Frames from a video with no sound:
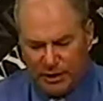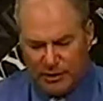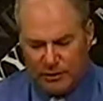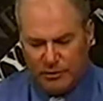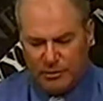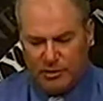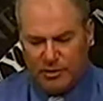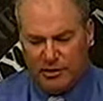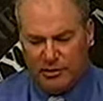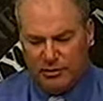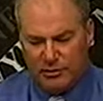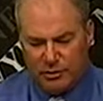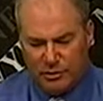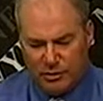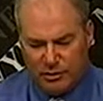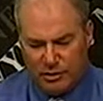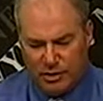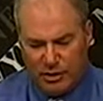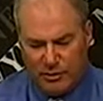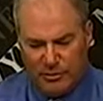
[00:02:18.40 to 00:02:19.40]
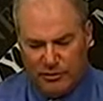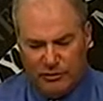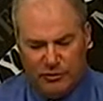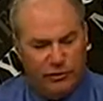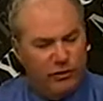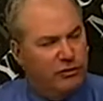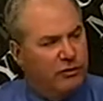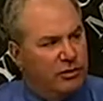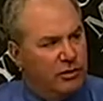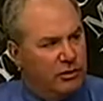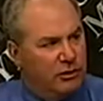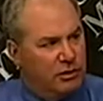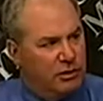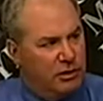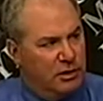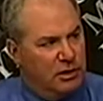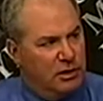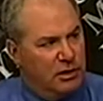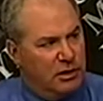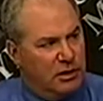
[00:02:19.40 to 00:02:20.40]
had experience with, Tom, is juvenile
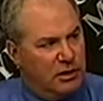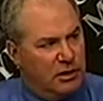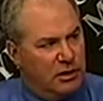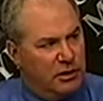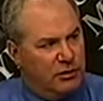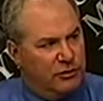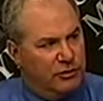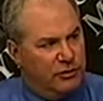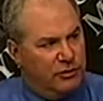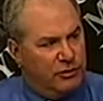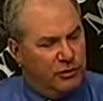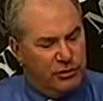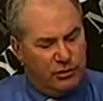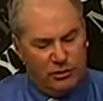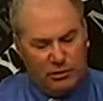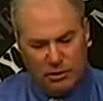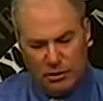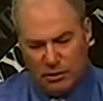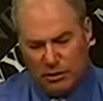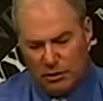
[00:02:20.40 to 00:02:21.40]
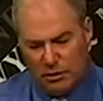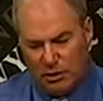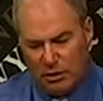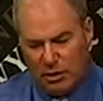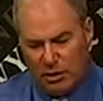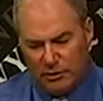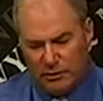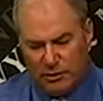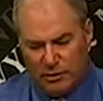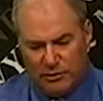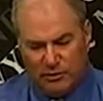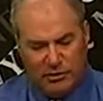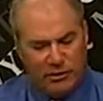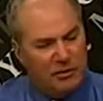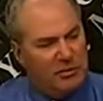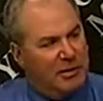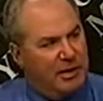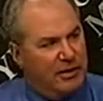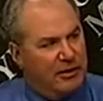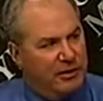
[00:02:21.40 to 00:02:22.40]
law. Tell us a little
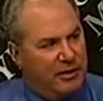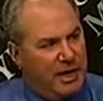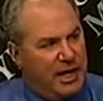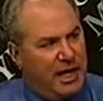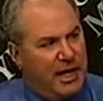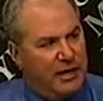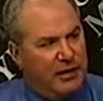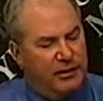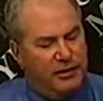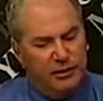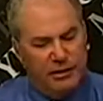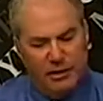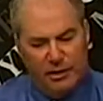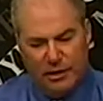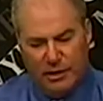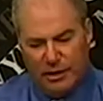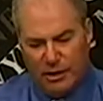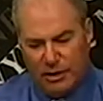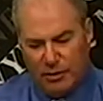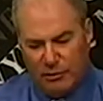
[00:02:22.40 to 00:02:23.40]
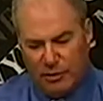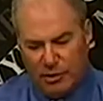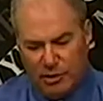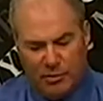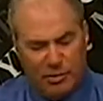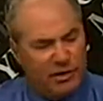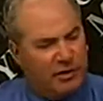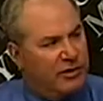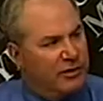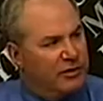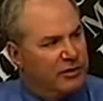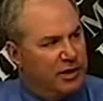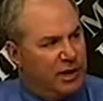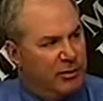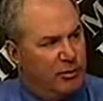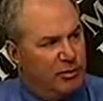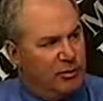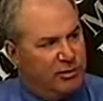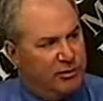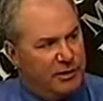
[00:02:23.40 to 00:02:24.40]
about that and what you bring to the
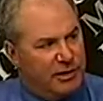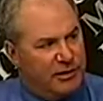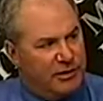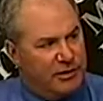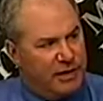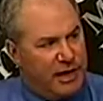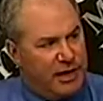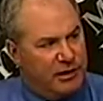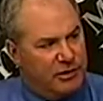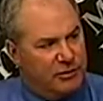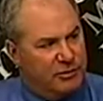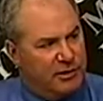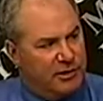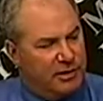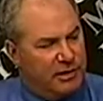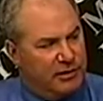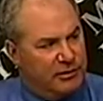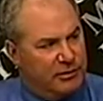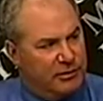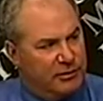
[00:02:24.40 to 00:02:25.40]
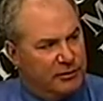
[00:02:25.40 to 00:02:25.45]
table with respect to that experience.